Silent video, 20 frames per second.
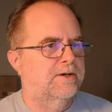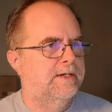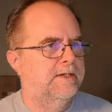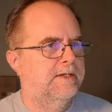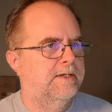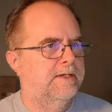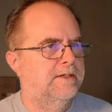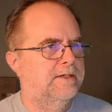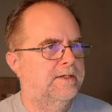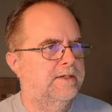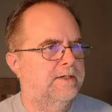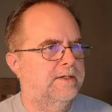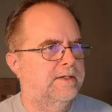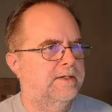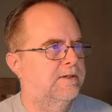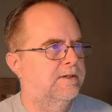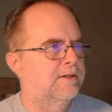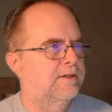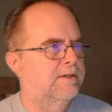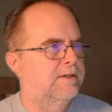And there
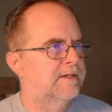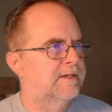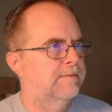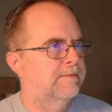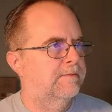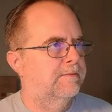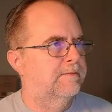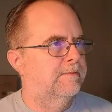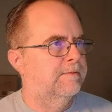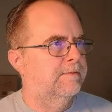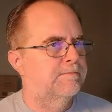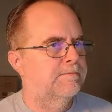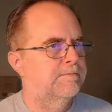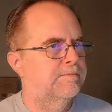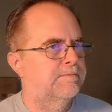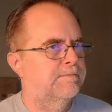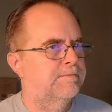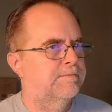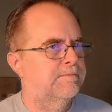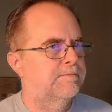is a way
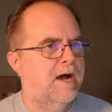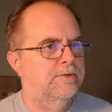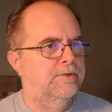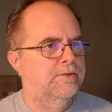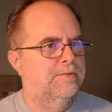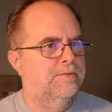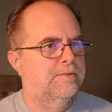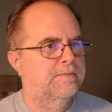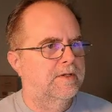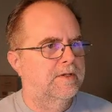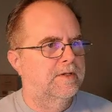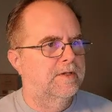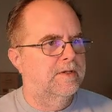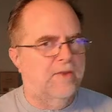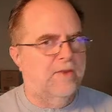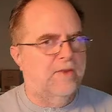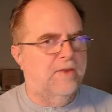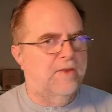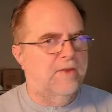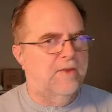to
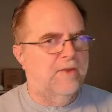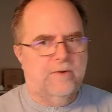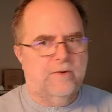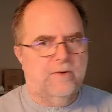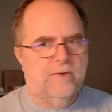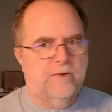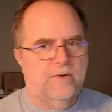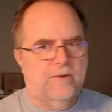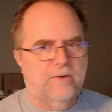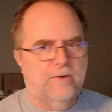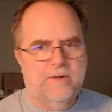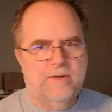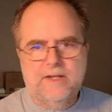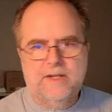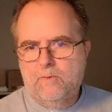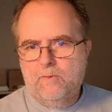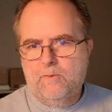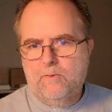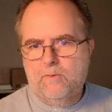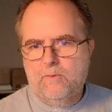turn on the
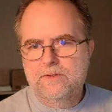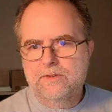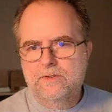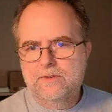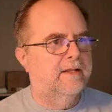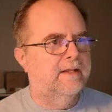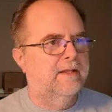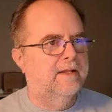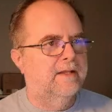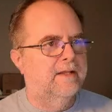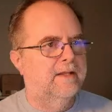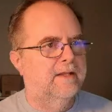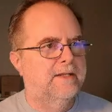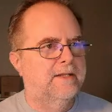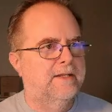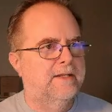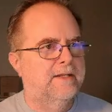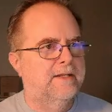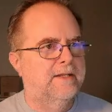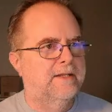headlights with
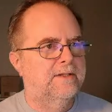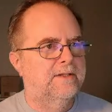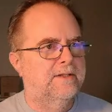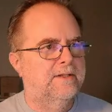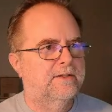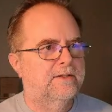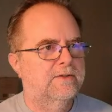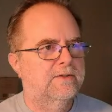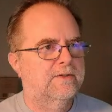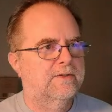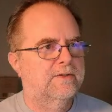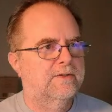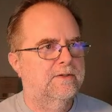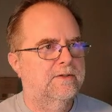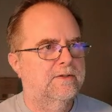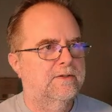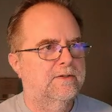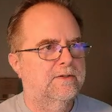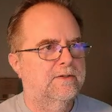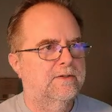the N
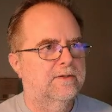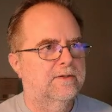key.